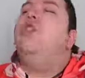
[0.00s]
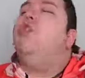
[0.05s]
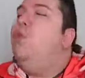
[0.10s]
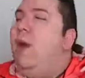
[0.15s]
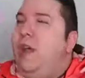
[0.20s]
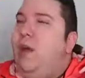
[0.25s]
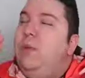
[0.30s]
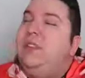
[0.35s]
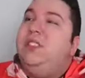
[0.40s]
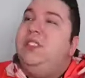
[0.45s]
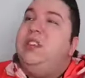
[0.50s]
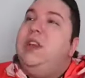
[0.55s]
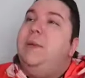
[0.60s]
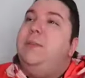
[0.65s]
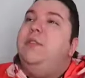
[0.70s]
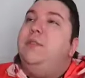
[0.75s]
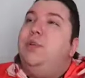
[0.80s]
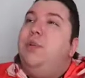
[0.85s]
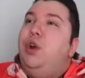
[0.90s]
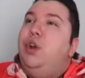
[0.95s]
quick? What's the name
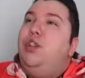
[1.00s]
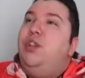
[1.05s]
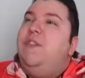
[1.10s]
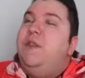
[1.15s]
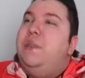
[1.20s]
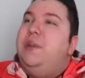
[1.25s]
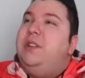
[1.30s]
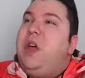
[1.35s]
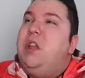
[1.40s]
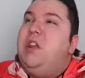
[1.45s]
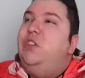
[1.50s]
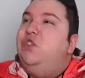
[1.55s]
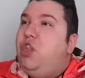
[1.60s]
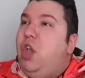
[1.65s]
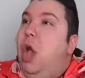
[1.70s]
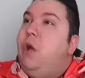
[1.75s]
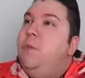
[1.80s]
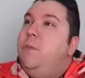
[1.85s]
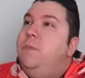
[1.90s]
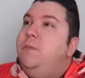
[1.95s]
of the burglar from McDonald's?
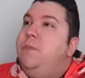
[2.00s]
Go.